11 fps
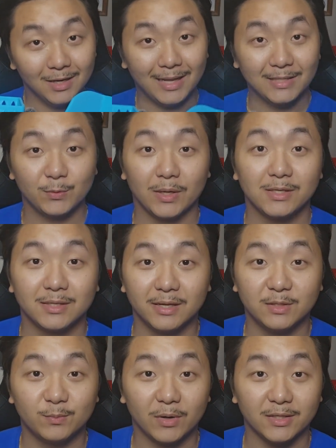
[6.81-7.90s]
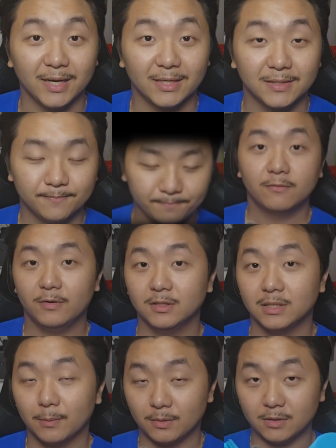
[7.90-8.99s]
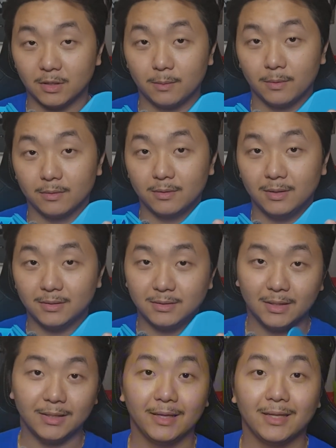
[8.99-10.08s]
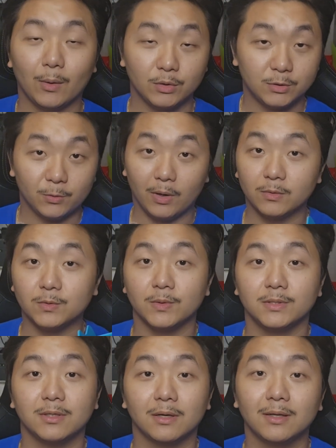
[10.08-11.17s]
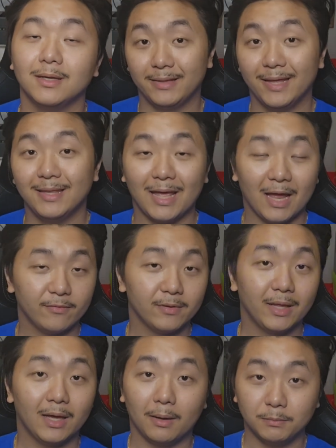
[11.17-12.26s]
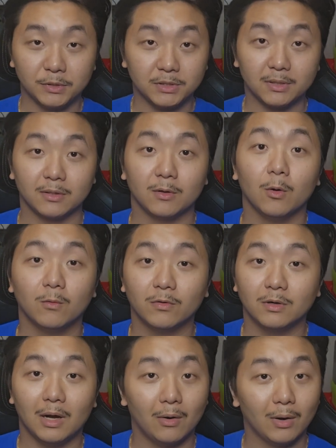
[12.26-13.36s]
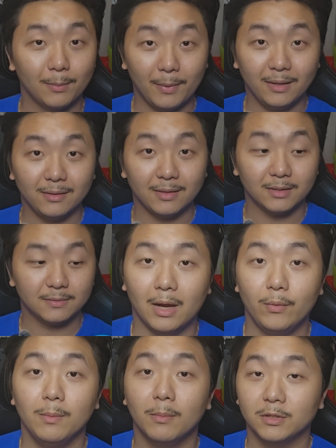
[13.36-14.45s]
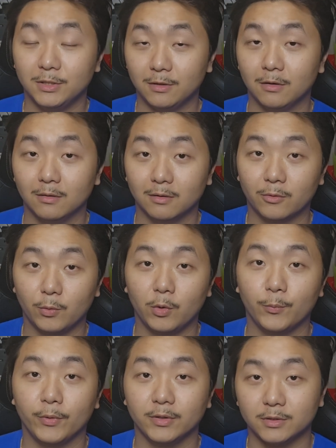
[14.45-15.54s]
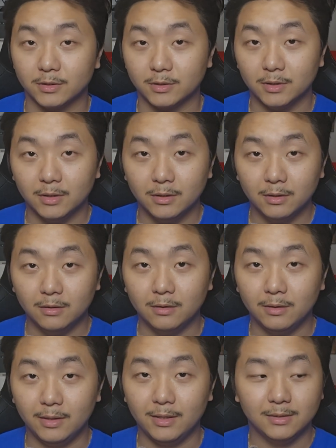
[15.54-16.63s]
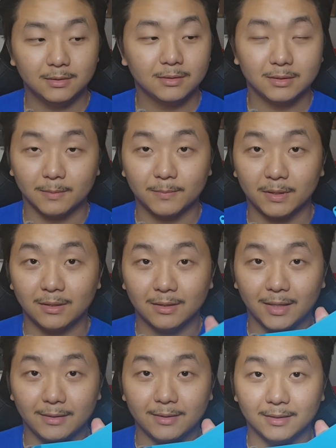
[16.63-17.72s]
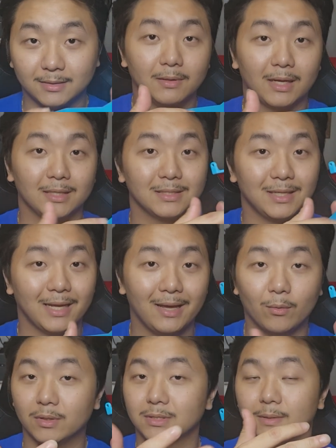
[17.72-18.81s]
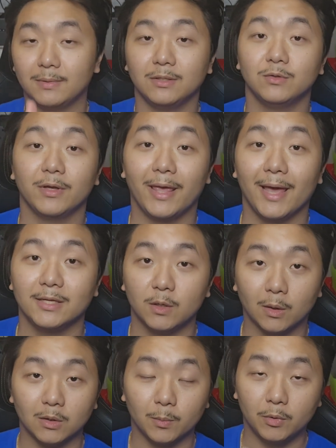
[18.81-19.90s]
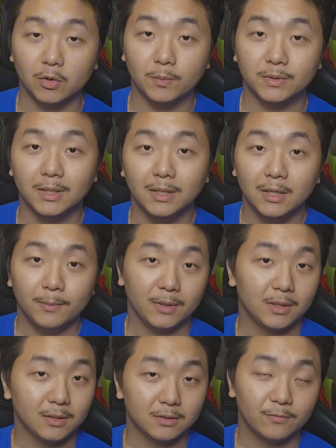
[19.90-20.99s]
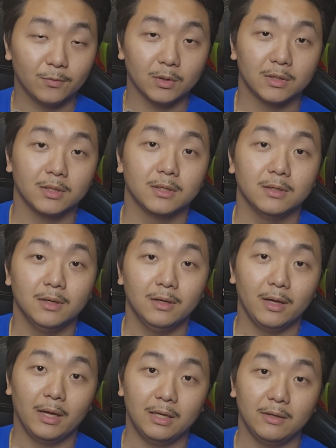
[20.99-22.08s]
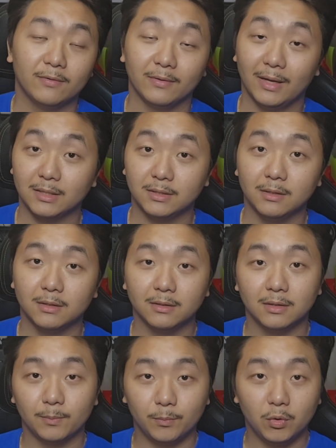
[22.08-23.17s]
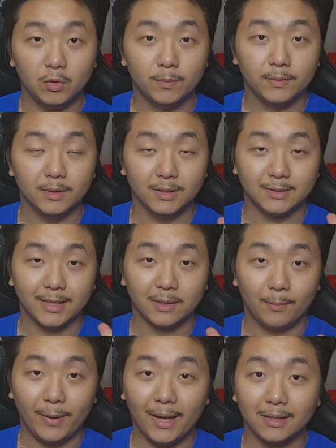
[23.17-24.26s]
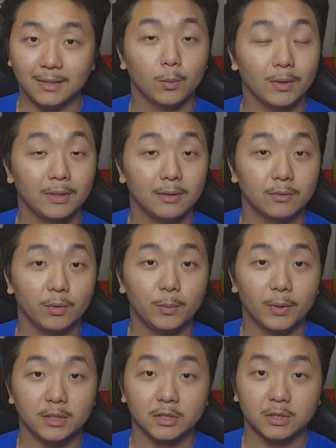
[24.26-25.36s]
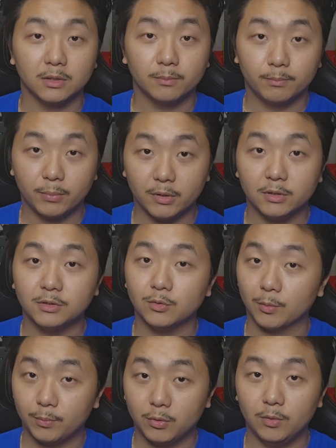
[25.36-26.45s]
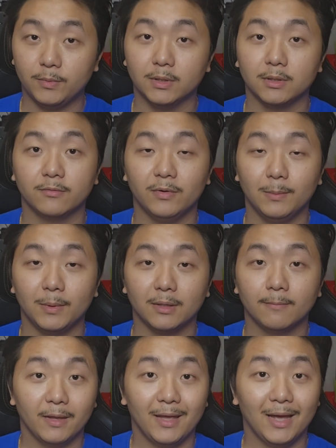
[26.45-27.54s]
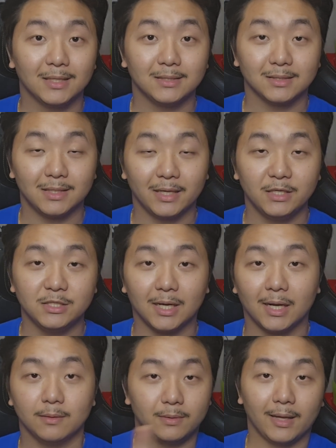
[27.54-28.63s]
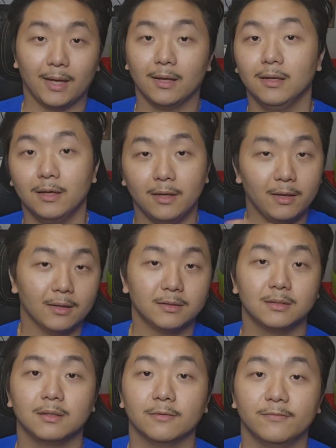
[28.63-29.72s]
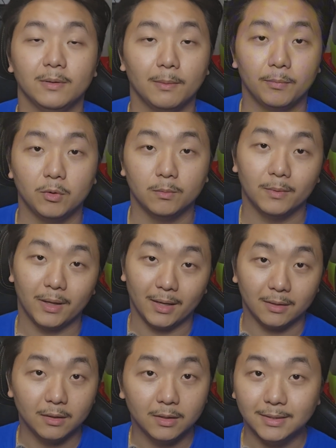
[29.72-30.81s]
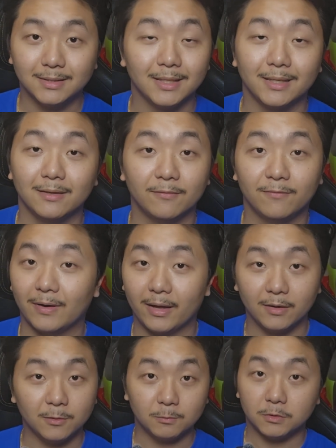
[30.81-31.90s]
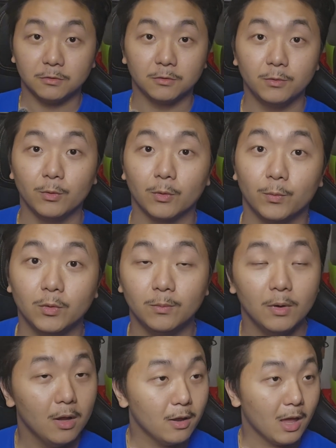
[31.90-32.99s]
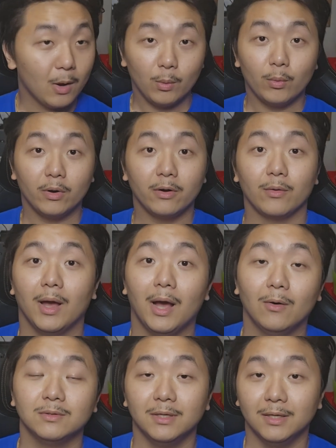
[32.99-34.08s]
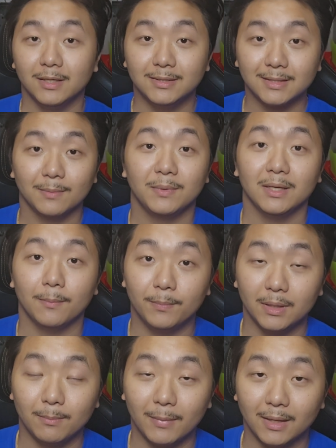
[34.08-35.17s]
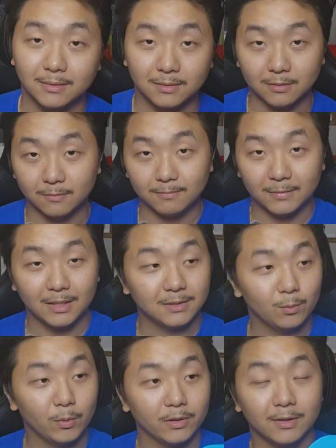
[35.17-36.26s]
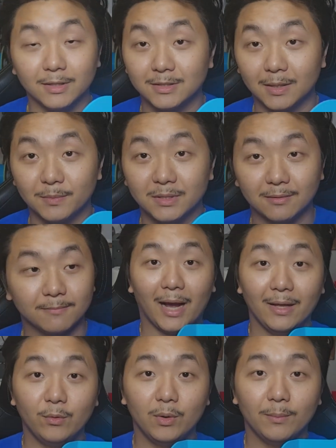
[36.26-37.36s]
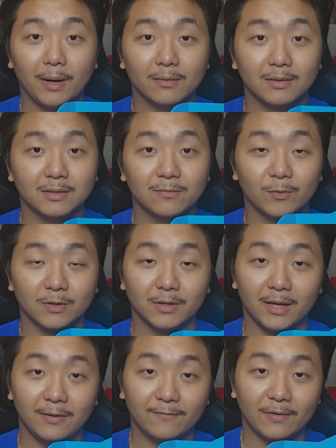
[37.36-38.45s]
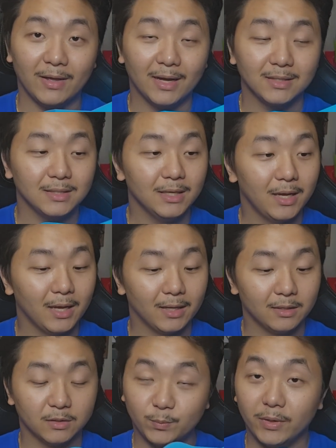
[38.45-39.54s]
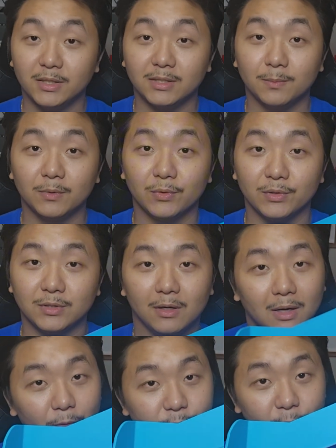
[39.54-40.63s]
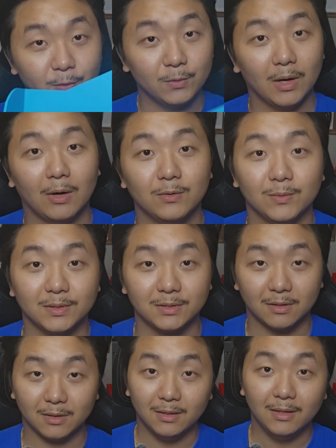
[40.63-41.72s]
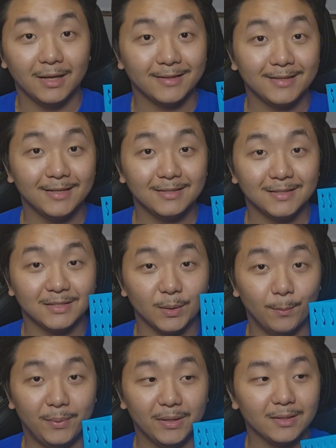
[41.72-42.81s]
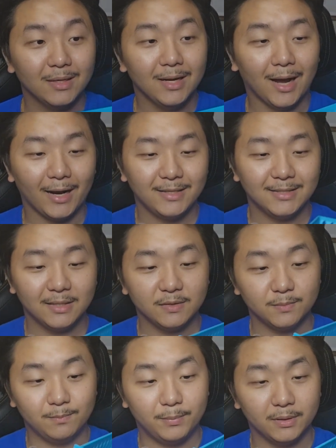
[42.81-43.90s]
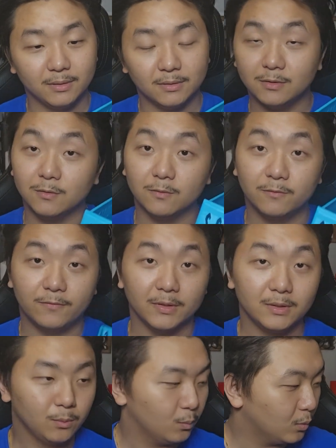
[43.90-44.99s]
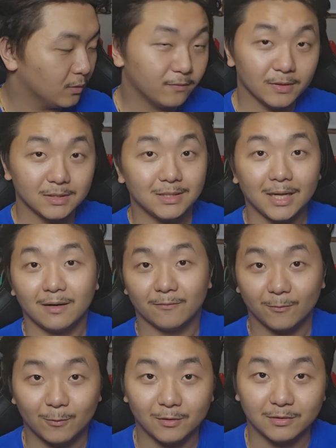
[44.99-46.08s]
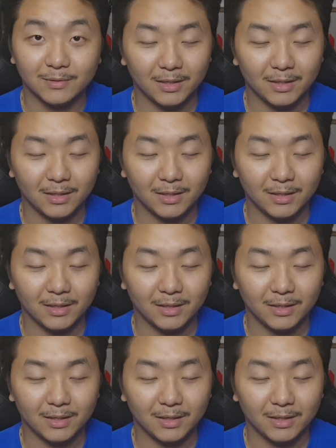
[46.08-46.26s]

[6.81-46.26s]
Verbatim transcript: Let's scratch today's project. First, I'm going to talk about this and then I will show you how to install it. Then after that, I'm just going to go over how I made these. Every multicolor 3D printer needs something like this, like a slide or something to catch all the poops because for the AD5X here, the poop is at the back. So when the 3D printer purge or poop the filament, it has a slingshot that hits the filament poop and send it flying to your room everywhere in your house it's gonna be a big mess so that's where this comes in i 3d modeled this for the AD5X and it's pretty simple to install i'll show you how to install it and this is the bin i designed this bin to fit with the slide of course